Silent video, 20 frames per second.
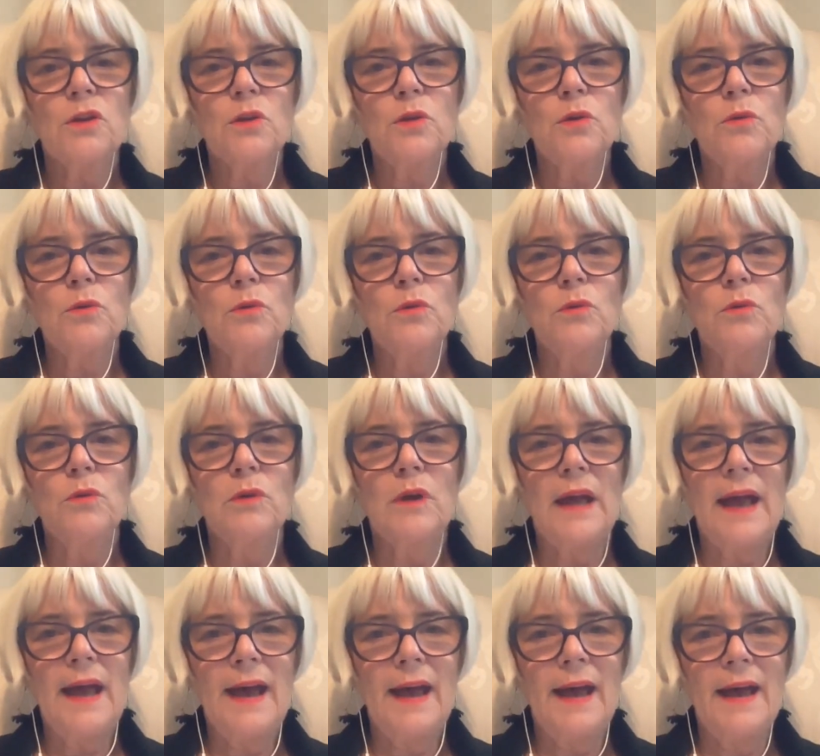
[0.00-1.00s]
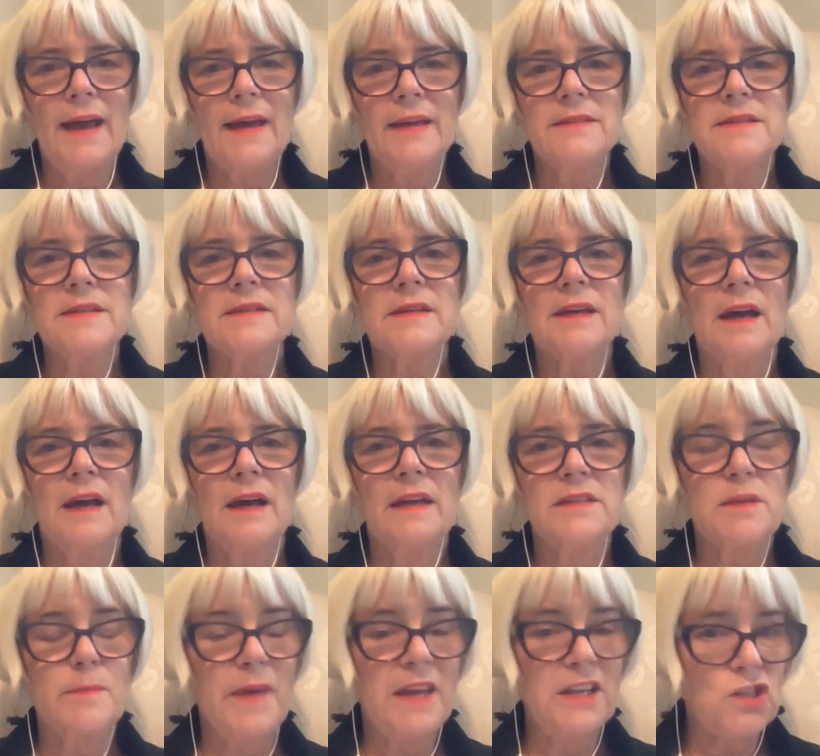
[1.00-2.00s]
who had
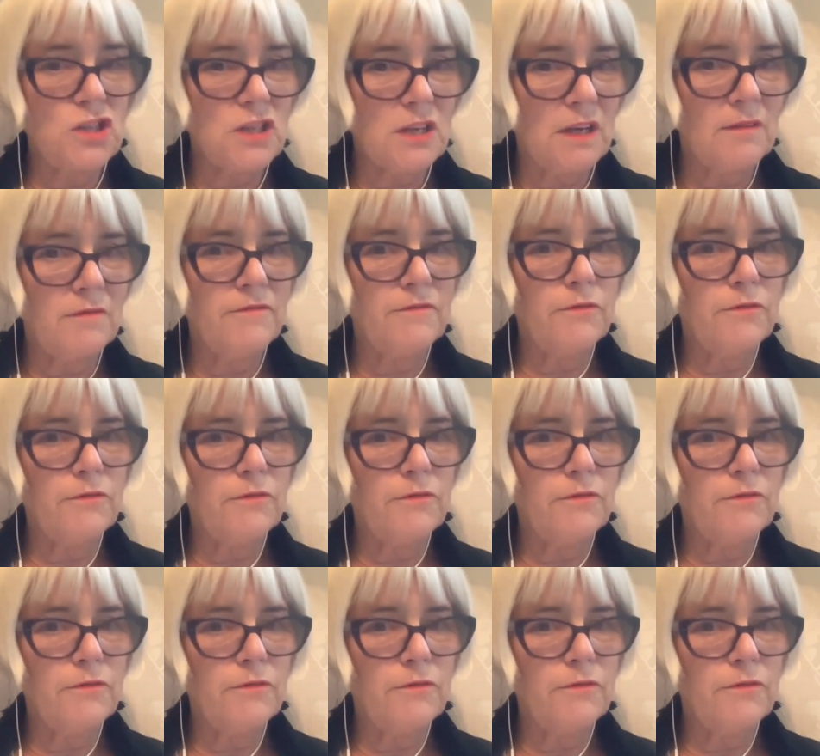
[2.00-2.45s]
dementia